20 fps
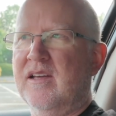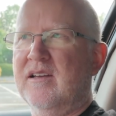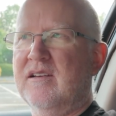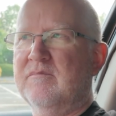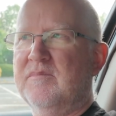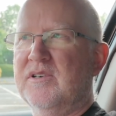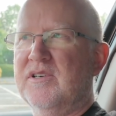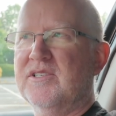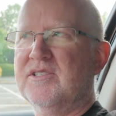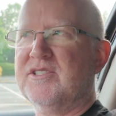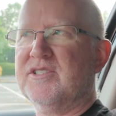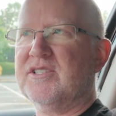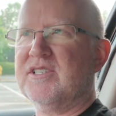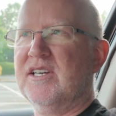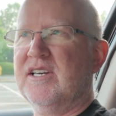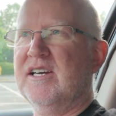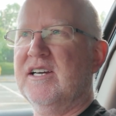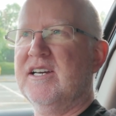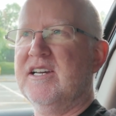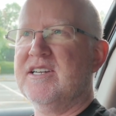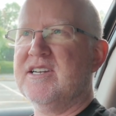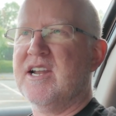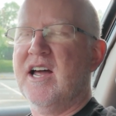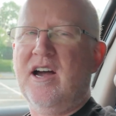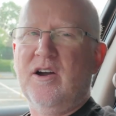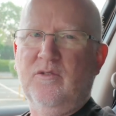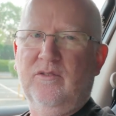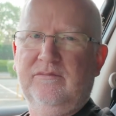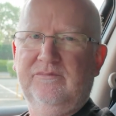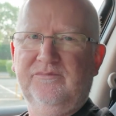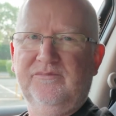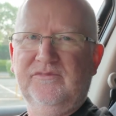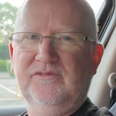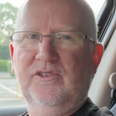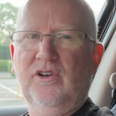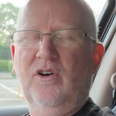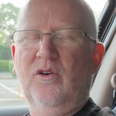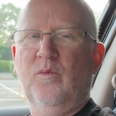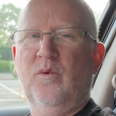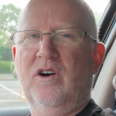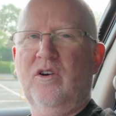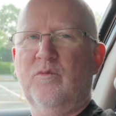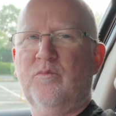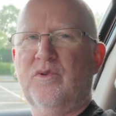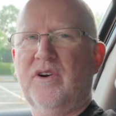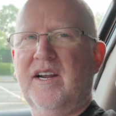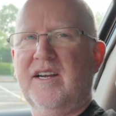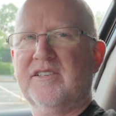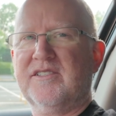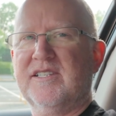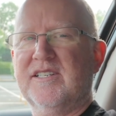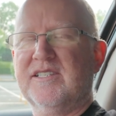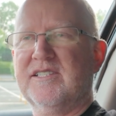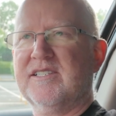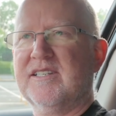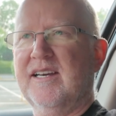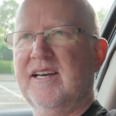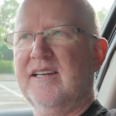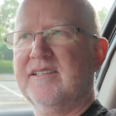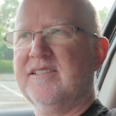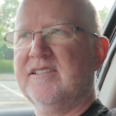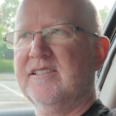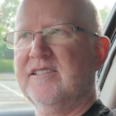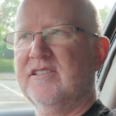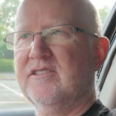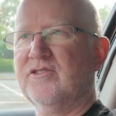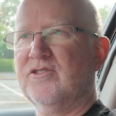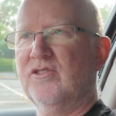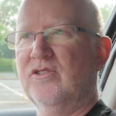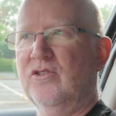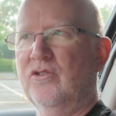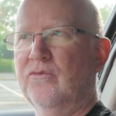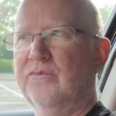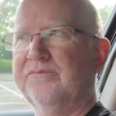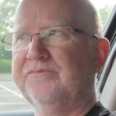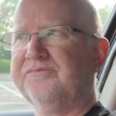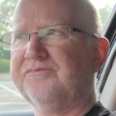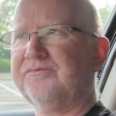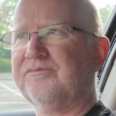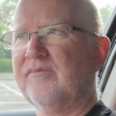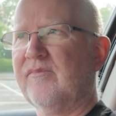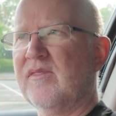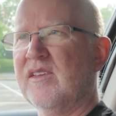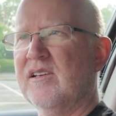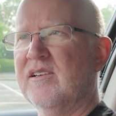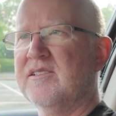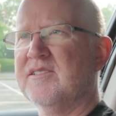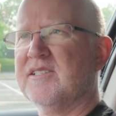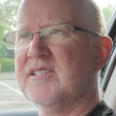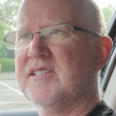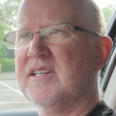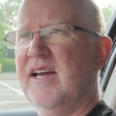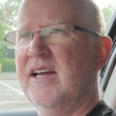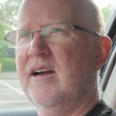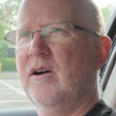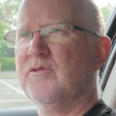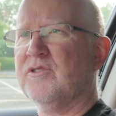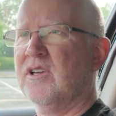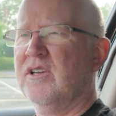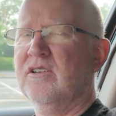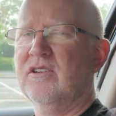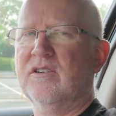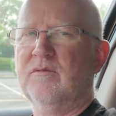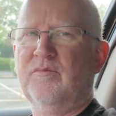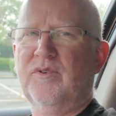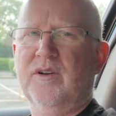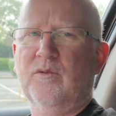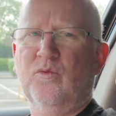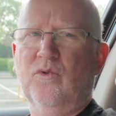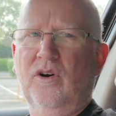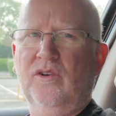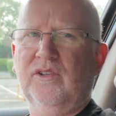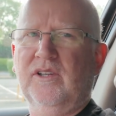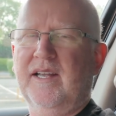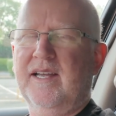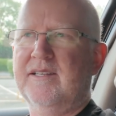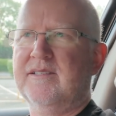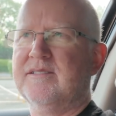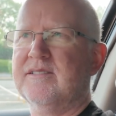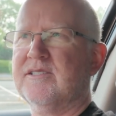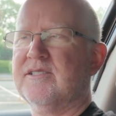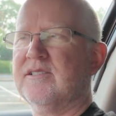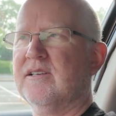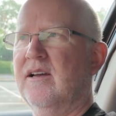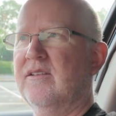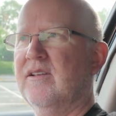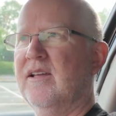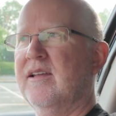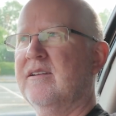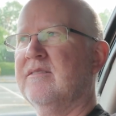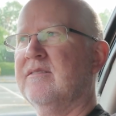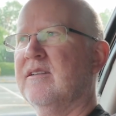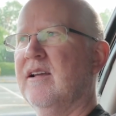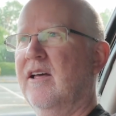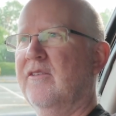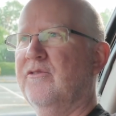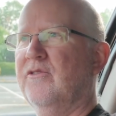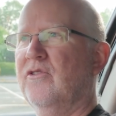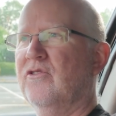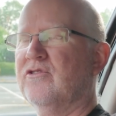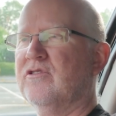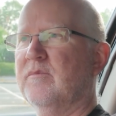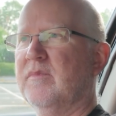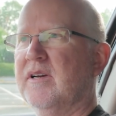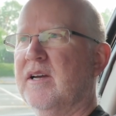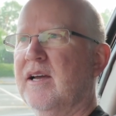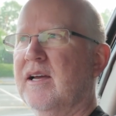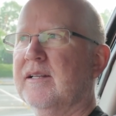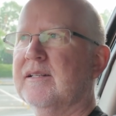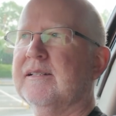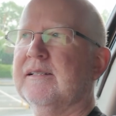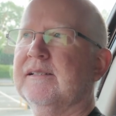But no, not well practiced at it at all. And today I was only going to bring one lens, and then I thought about